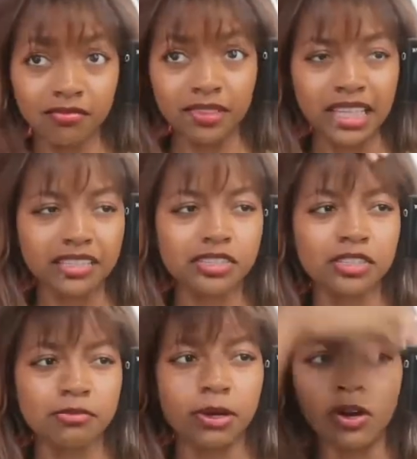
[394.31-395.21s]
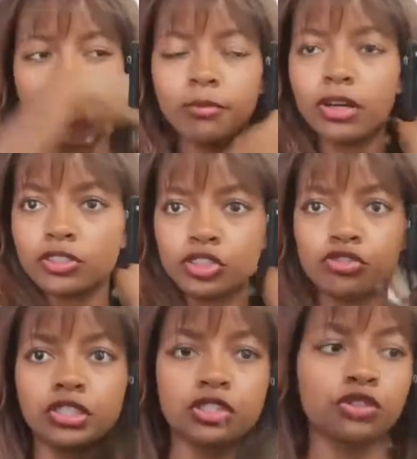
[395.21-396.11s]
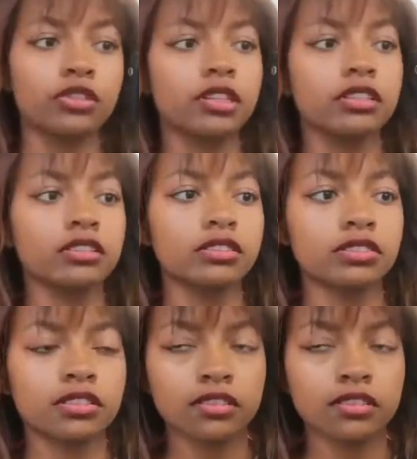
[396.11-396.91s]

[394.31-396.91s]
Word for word: Nancy's mom on Stranger Things.